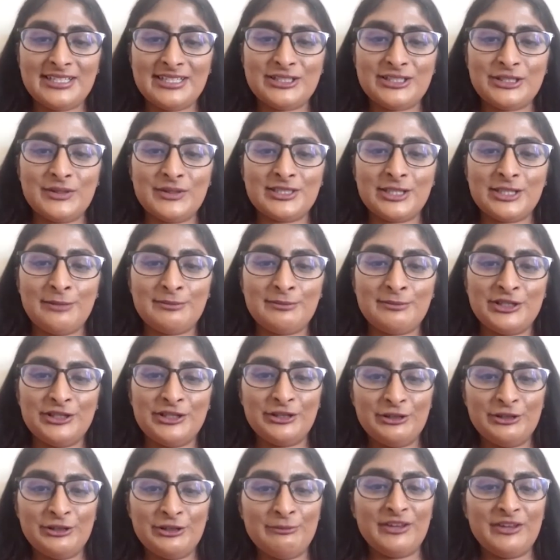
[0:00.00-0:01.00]
So it's up to
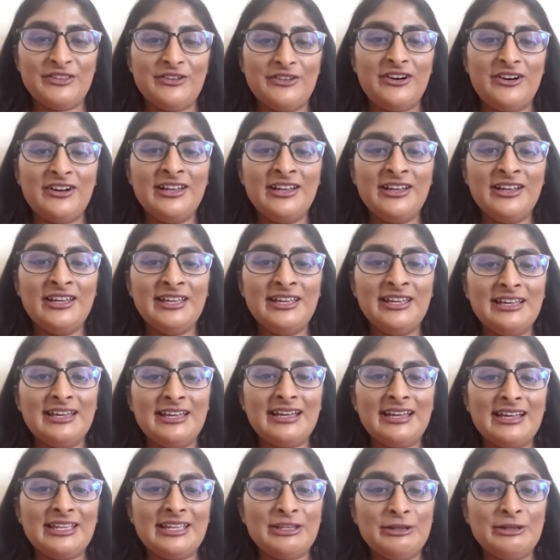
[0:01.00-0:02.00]
you whether
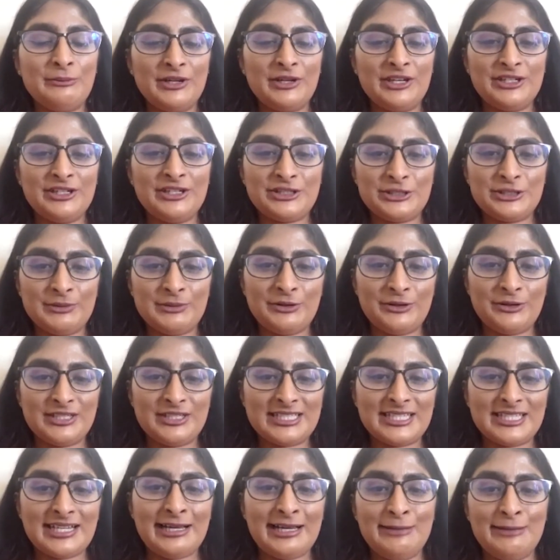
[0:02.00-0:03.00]
you want to do it on
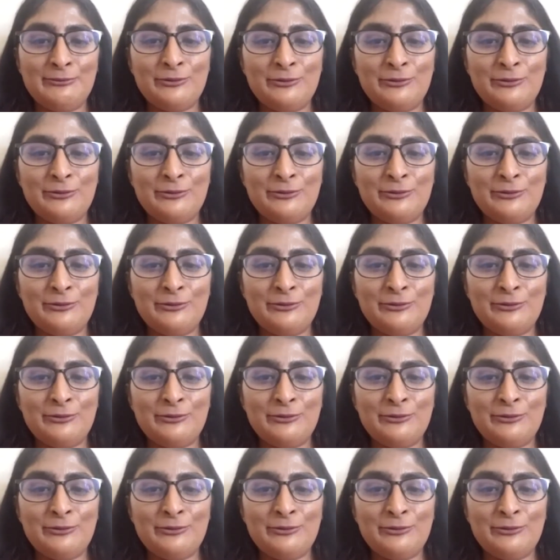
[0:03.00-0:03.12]
time